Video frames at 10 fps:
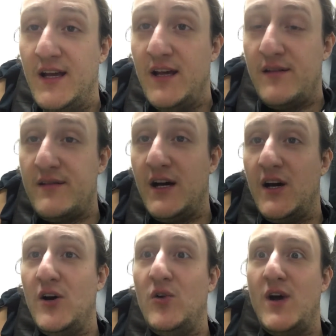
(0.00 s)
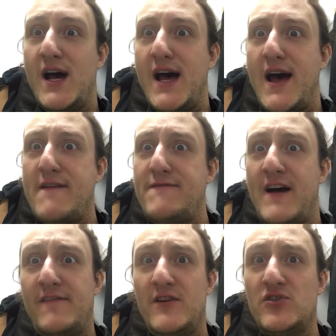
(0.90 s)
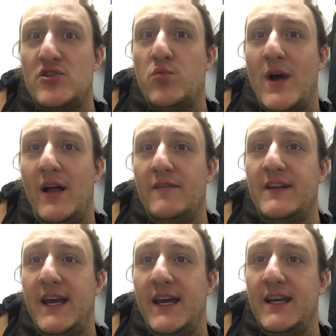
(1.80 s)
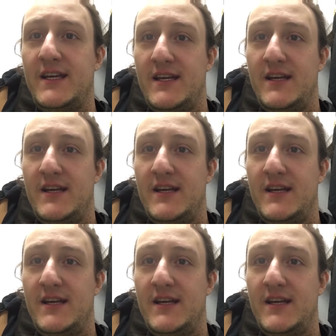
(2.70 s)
So, a 512 gig